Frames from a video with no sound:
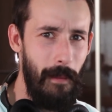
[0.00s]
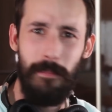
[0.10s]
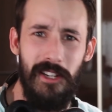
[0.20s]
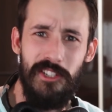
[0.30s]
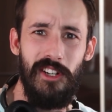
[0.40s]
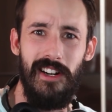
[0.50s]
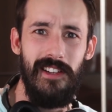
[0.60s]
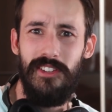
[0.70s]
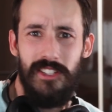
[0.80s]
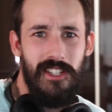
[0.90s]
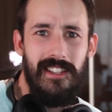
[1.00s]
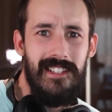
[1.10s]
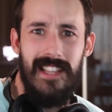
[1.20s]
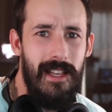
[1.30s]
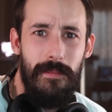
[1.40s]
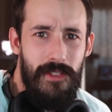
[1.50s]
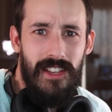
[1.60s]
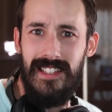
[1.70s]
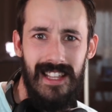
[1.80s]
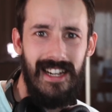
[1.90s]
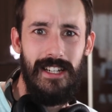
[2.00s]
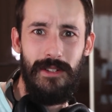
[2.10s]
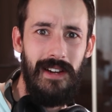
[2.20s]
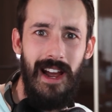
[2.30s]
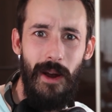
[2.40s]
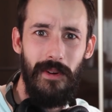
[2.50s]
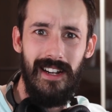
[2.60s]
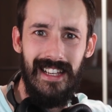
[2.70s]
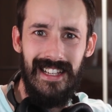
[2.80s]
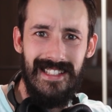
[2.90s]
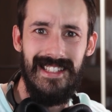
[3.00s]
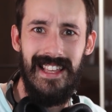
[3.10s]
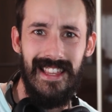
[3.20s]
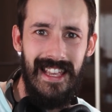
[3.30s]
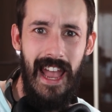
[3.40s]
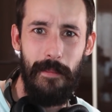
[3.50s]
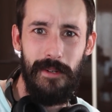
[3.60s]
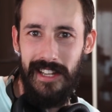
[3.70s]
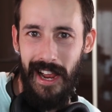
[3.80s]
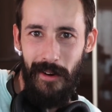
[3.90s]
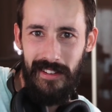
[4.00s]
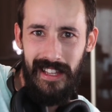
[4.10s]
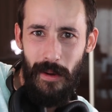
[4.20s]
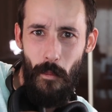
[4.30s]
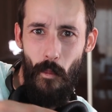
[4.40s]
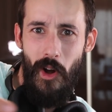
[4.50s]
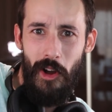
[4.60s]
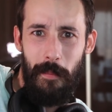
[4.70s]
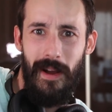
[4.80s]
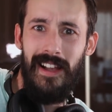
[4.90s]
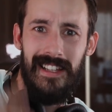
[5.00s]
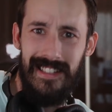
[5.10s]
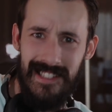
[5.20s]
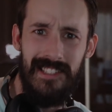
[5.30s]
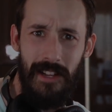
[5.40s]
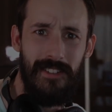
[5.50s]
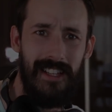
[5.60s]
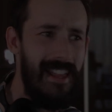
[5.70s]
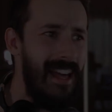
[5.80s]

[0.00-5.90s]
I'm pretty sure I even did the same thing that I do now, where I like sit the camera down and like walk by it and stuff like